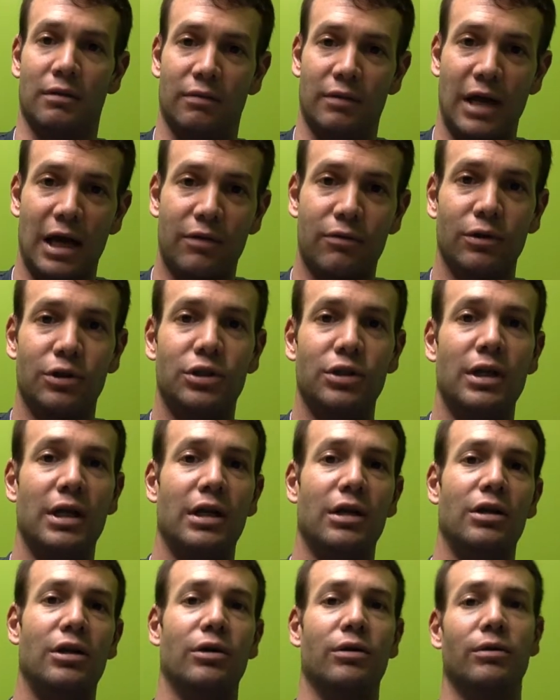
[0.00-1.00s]
That's what you need
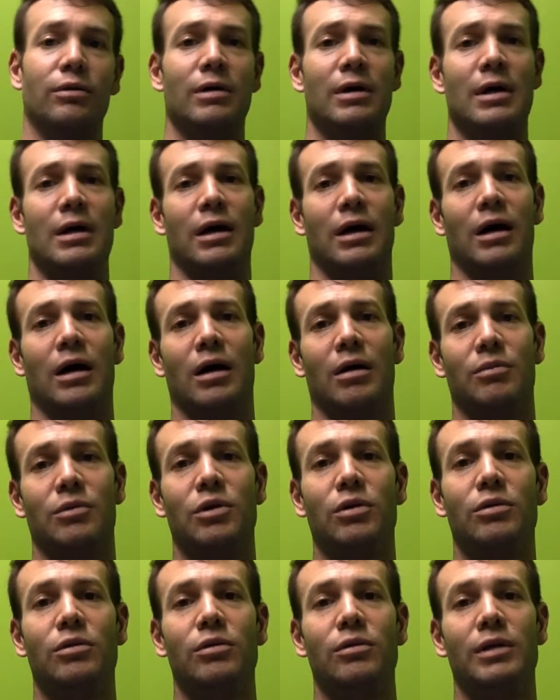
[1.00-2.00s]
to do. Um,
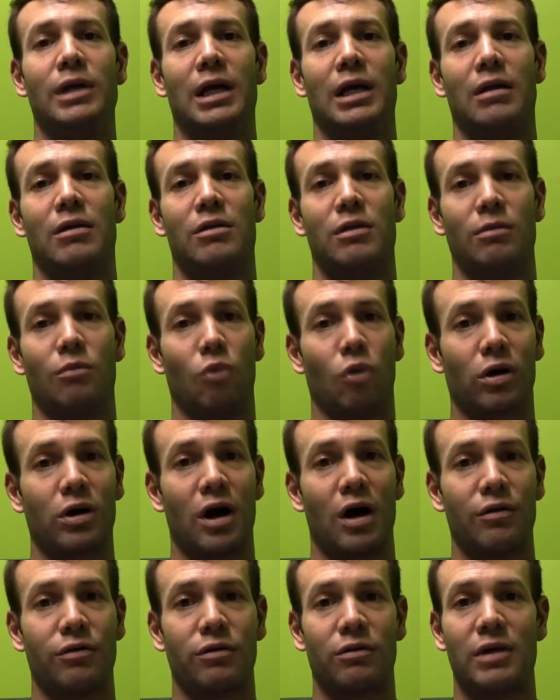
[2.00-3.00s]
you do need some more
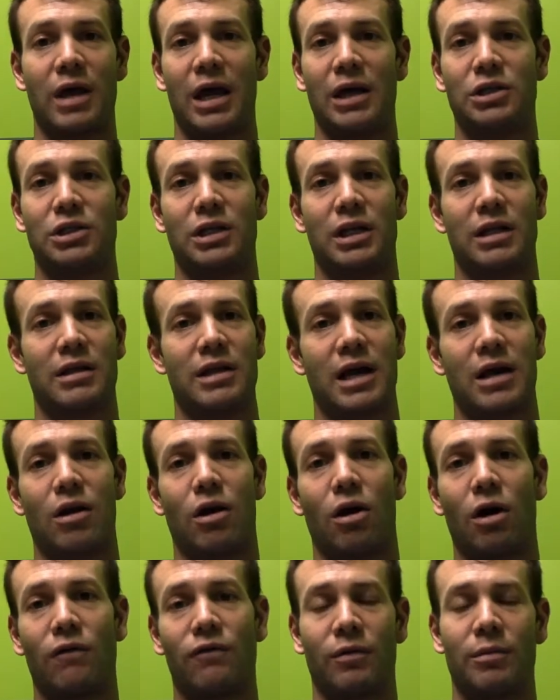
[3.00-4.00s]
consultation. It's kind of
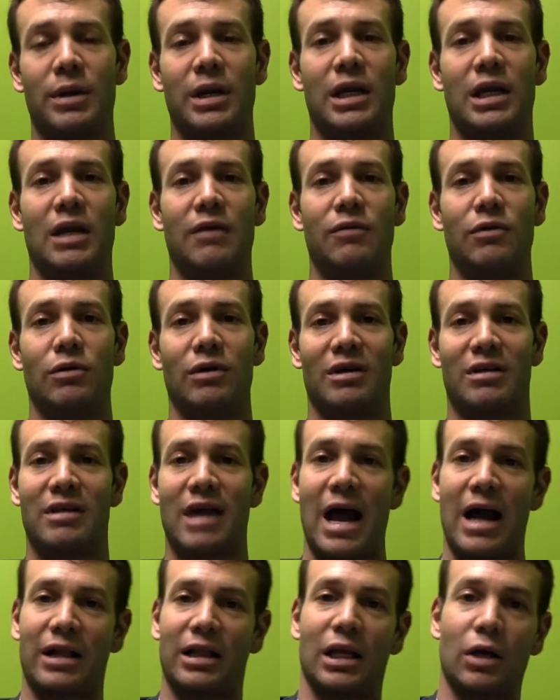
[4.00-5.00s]
hard for me to give you
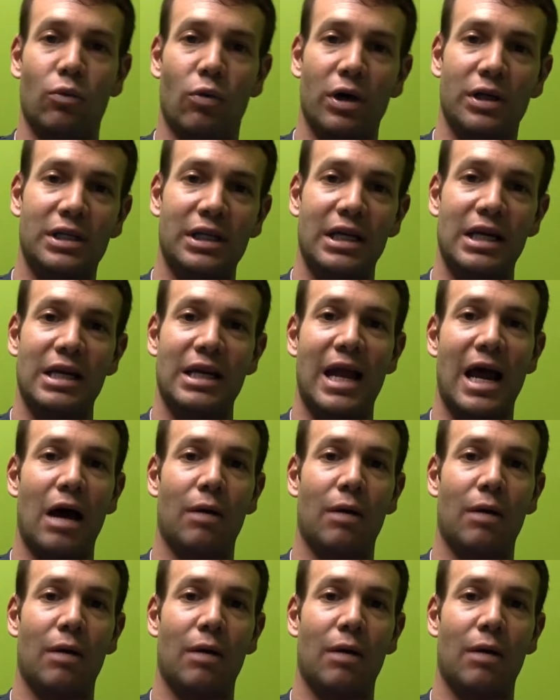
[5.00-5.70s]
exactly what to eat and